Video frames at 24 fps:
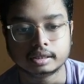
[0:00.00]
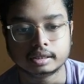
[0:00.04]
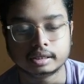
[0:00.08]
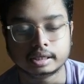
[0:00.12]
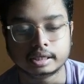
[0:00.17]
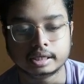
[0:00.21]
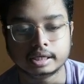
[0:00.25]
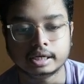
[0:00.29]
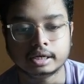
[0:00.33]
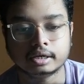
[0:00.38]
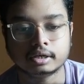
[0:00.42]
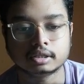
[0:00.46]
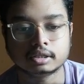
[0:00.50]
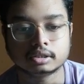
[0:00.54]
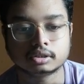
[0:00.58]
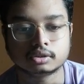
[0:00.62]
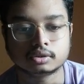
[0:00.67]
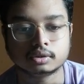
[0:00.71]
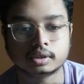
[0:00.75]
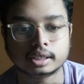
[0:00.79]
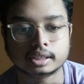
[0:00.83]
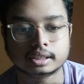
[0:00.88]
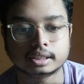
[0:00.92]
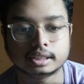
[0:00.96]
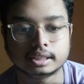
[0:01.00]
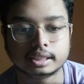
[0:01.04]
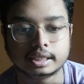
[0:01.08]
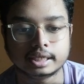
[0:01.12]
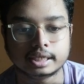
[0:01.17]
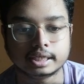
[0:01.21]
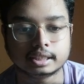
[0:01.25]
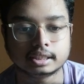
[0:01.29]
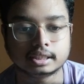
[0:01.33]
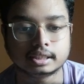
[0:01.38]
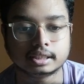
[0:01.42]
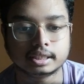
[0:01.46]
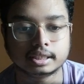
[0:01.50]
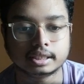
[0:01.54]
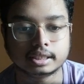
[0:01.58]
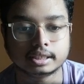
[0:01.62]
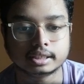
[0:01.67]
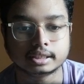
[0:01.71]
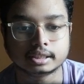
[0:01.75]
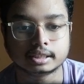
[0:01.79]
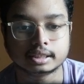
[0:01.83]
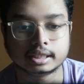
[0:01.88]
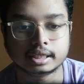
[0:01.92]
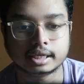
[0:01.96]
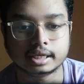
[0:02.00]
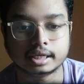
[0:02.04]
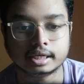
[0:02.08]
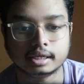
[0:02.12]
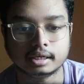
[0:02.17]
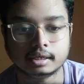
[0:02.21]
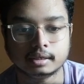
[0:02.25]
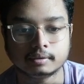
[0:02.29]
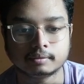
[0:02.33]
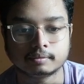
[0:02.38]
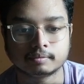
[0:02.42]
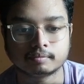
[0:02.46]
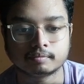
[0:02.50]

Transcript: here also a CH3 is there.